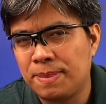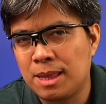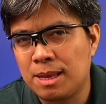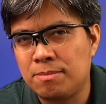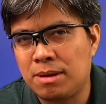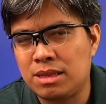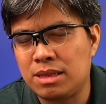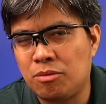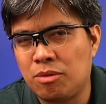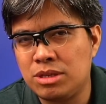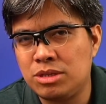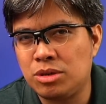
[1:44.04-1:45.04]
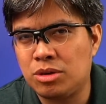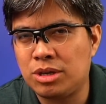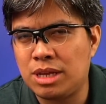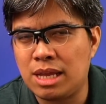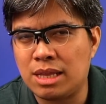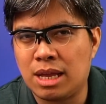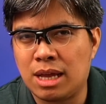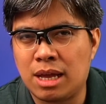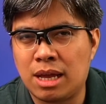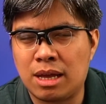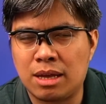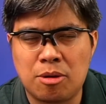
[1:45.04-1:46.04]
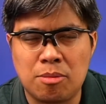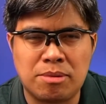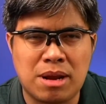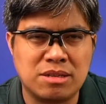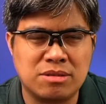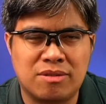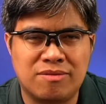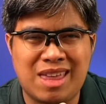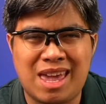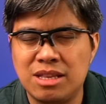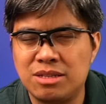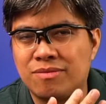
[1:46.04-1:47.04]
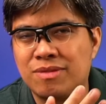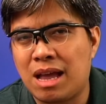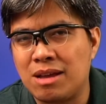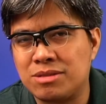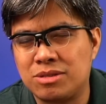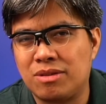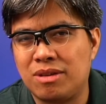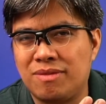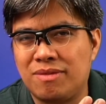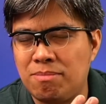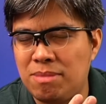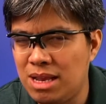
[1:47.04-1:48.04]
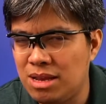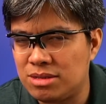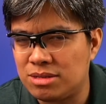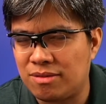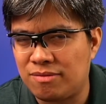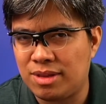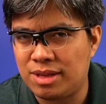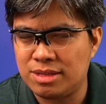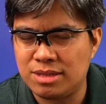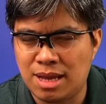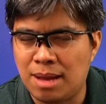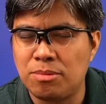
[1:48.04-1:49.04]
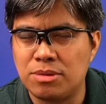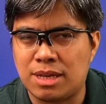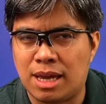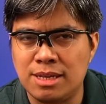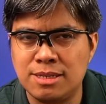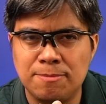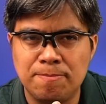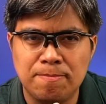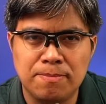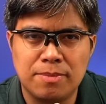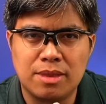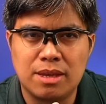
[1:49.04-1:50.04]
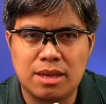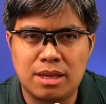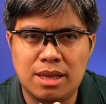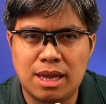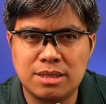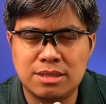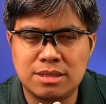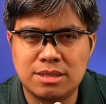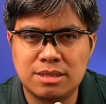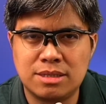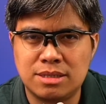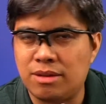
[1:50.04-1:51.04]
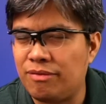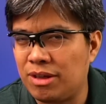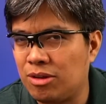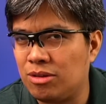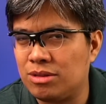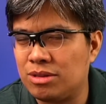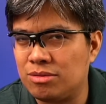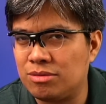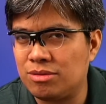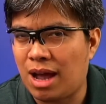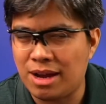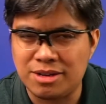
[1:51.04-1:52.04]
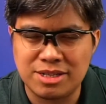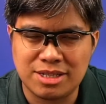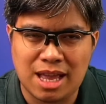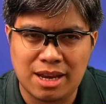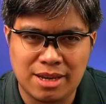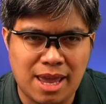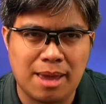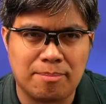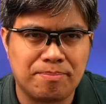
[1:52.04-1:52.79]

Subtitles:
But once your data comprises of tens of thousands or even millions of sample size, it gets difficult to understand them.